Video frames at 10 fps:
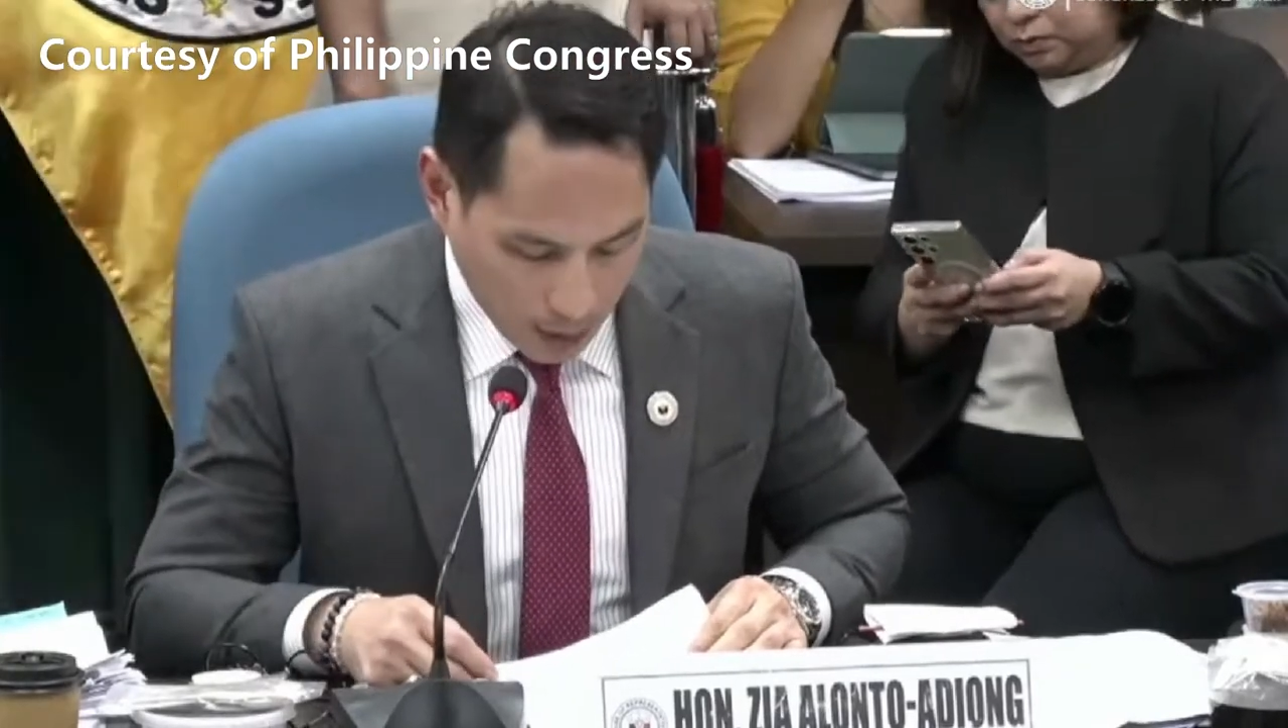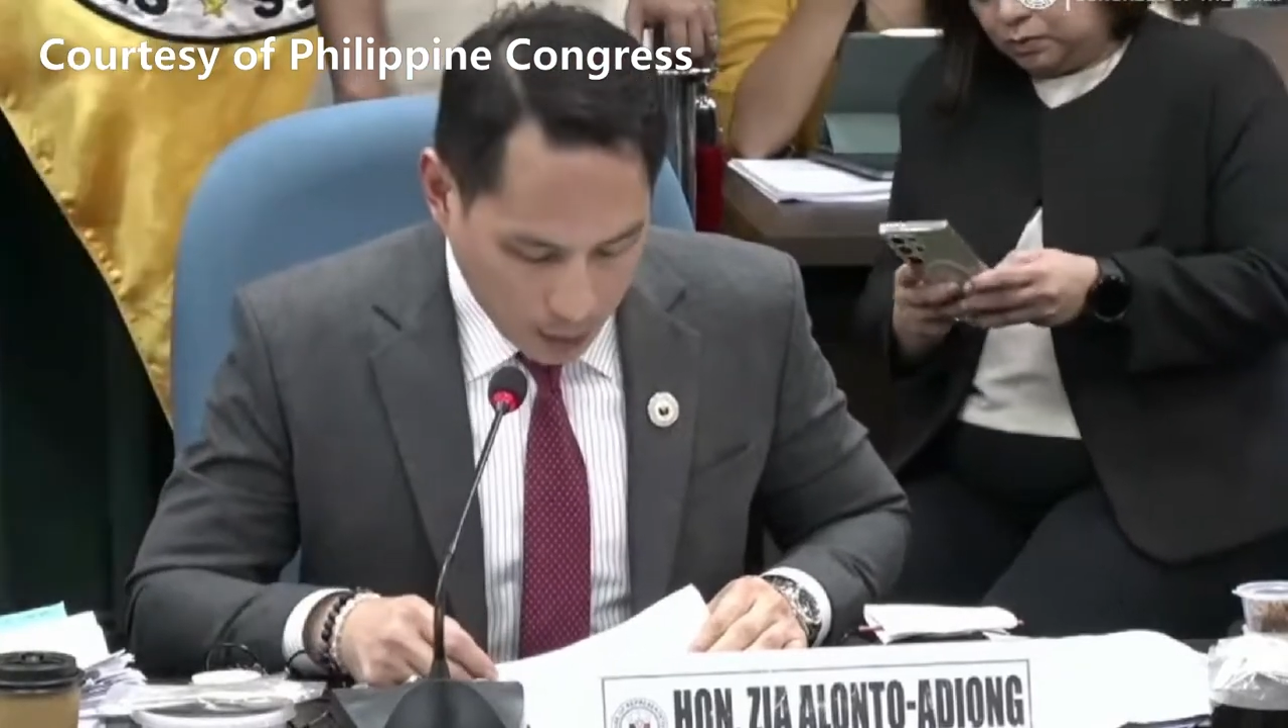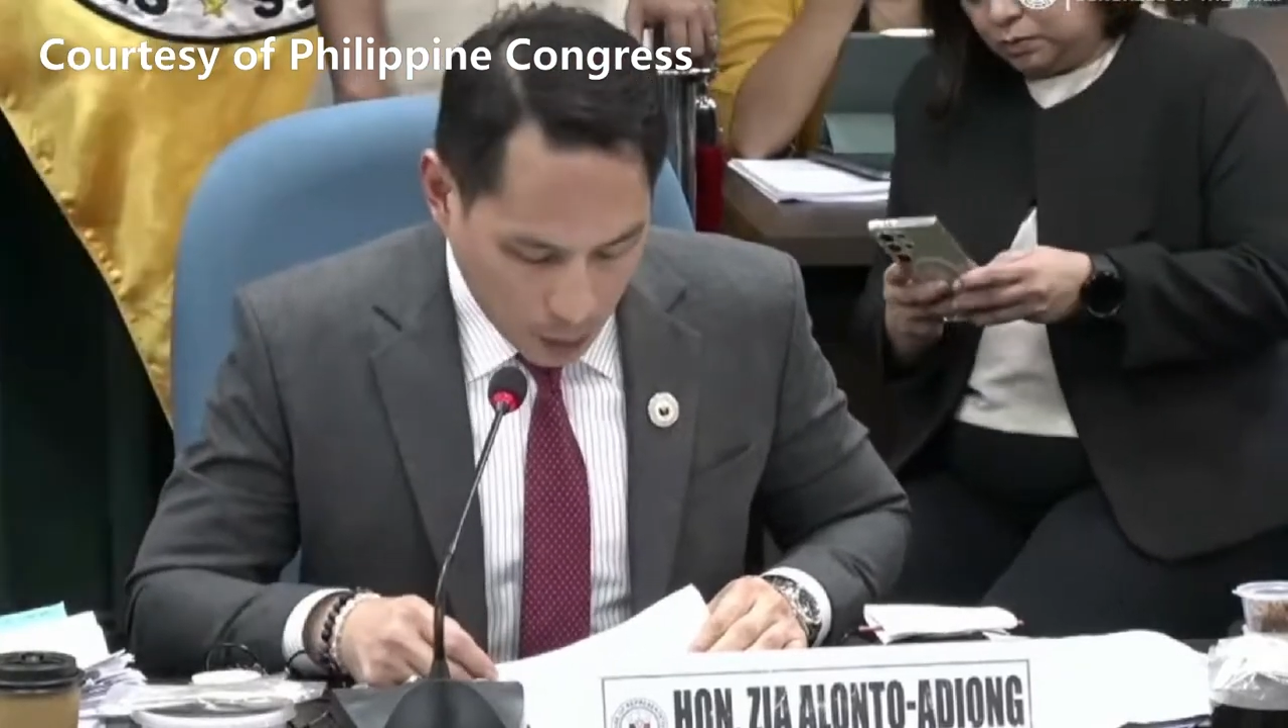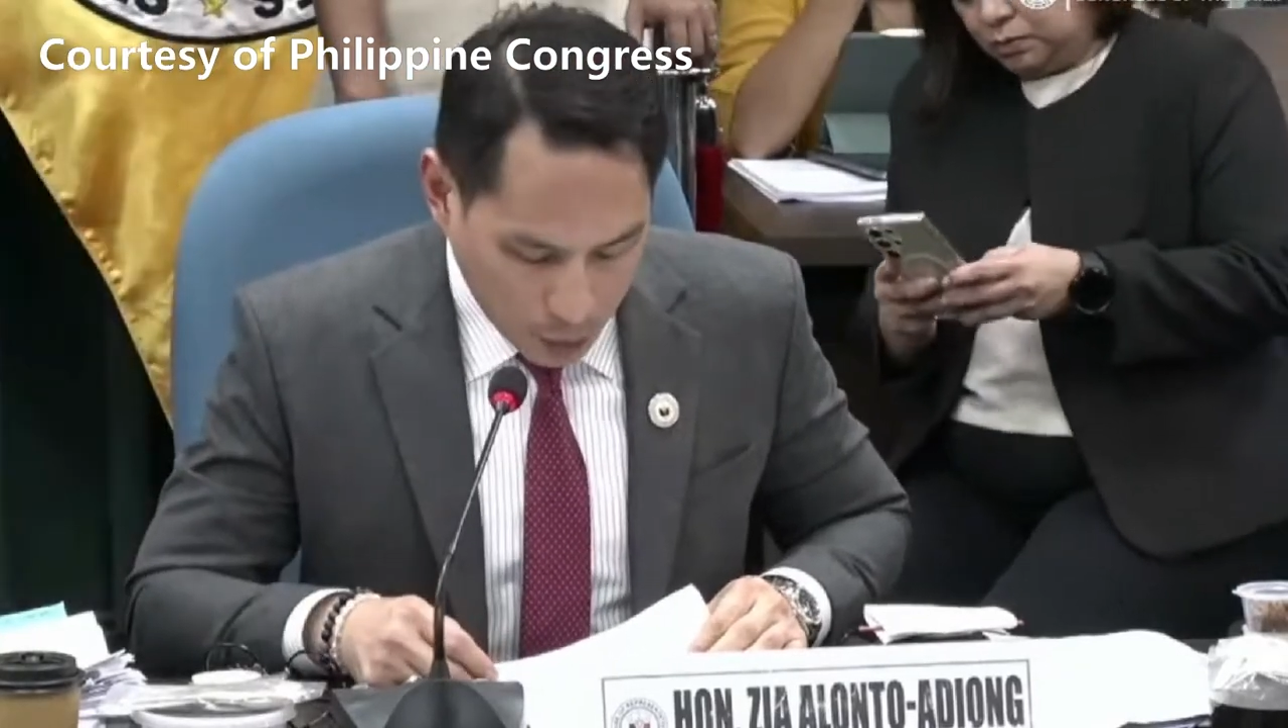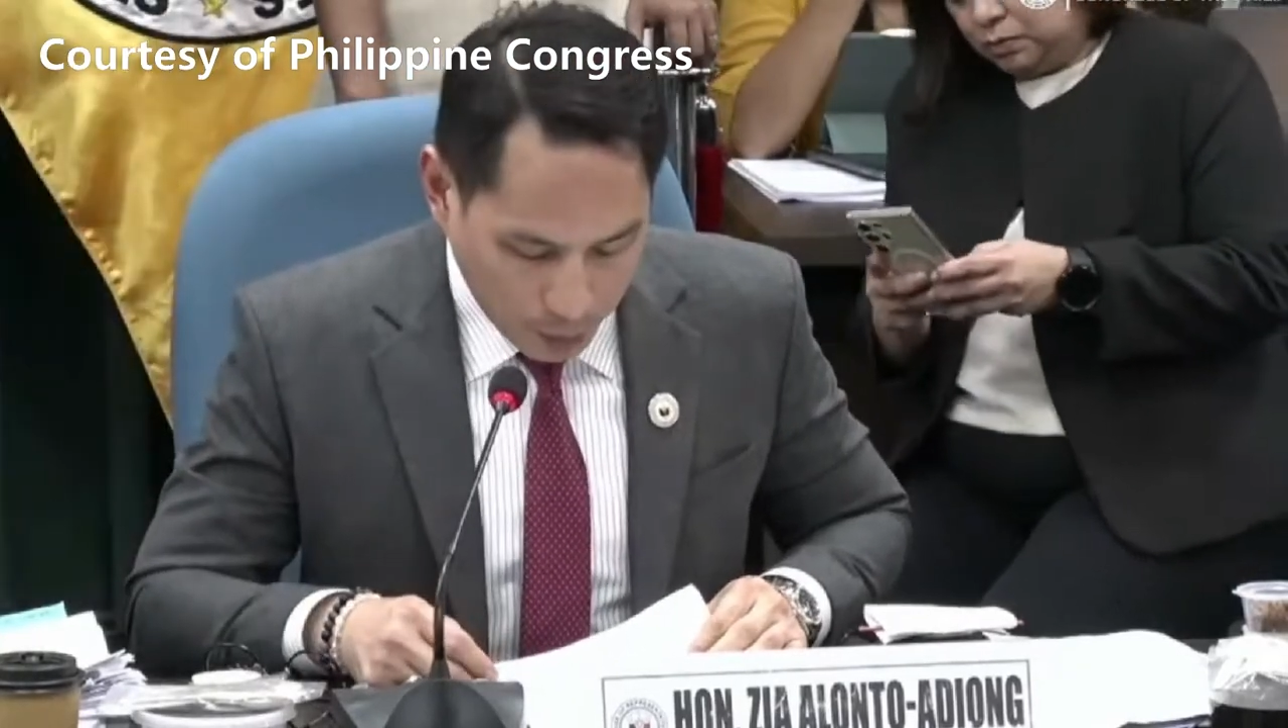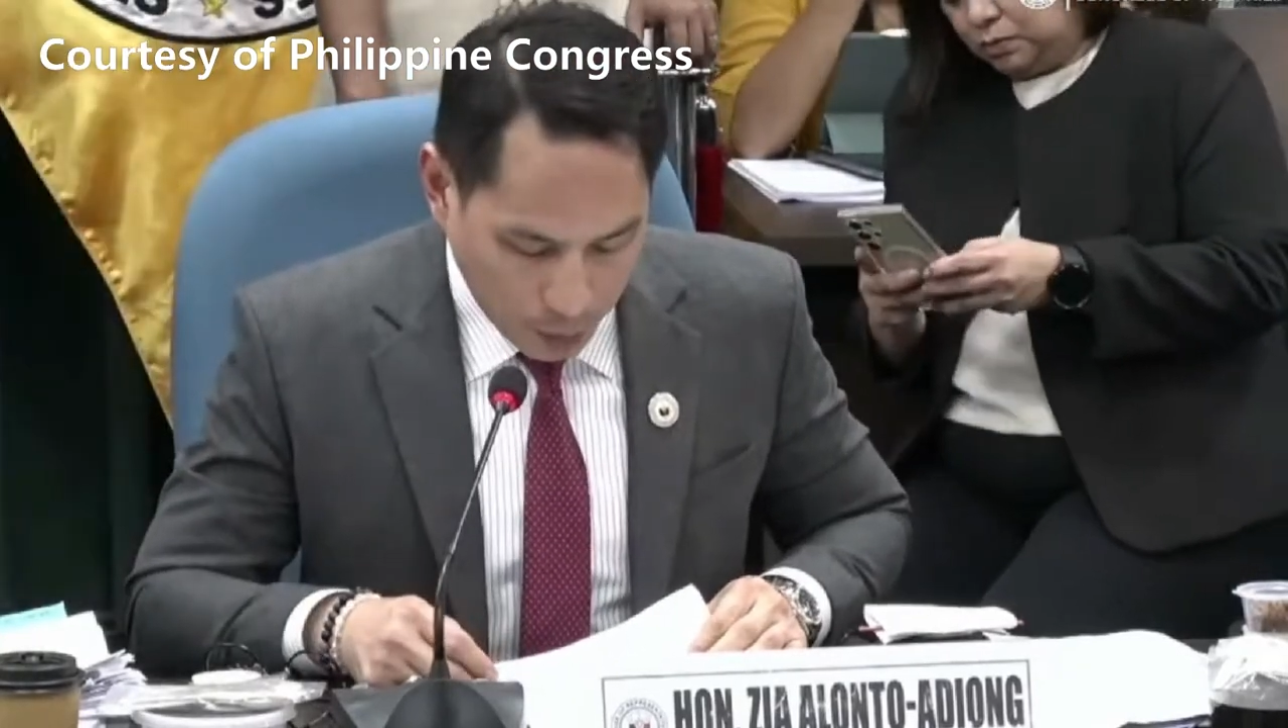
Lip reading: and those